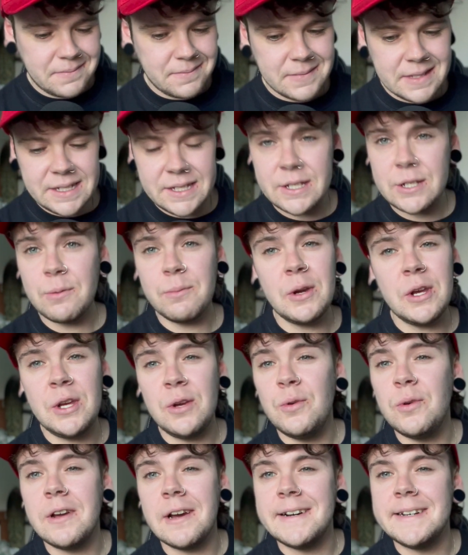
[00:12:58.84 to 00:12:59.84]
some of
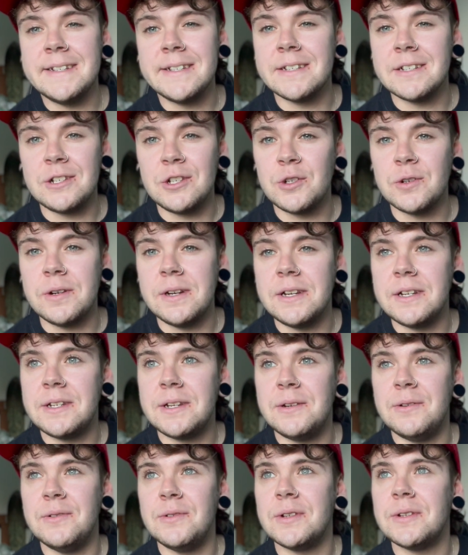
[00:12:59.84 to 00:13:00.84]
you guys enjoy it
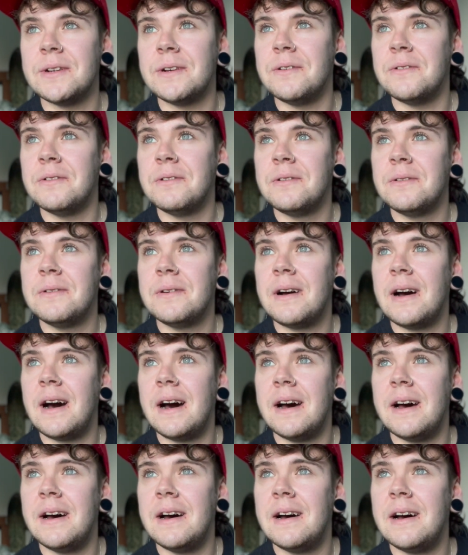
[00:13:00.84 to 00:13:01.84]
too, so
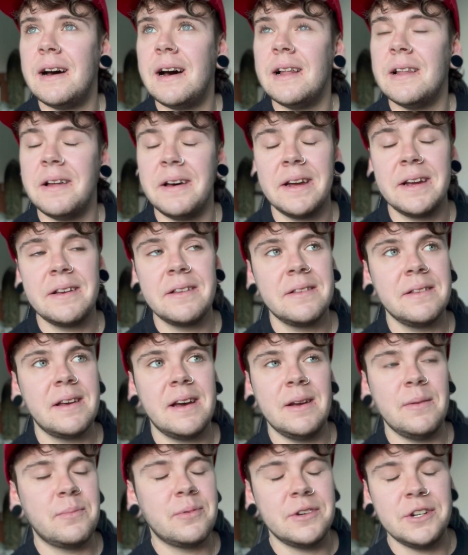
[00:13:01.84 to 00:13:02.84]
I
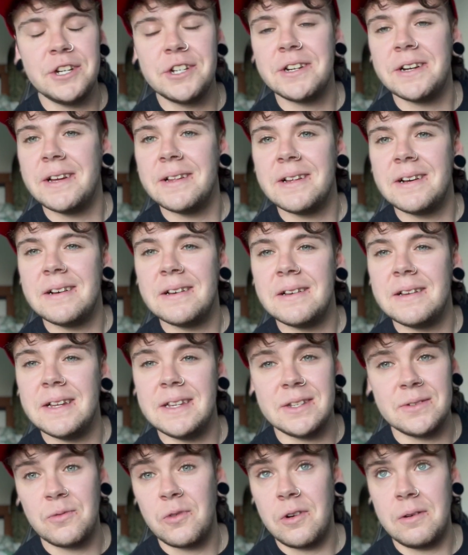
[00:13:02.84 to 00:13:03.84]
appreciate that,
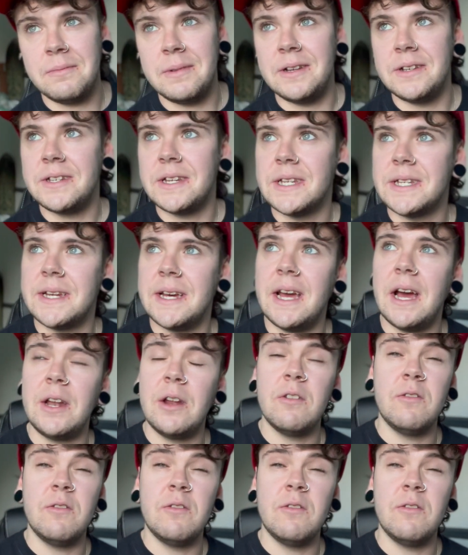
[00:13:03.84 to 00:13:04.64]
is what I meant to say. I don't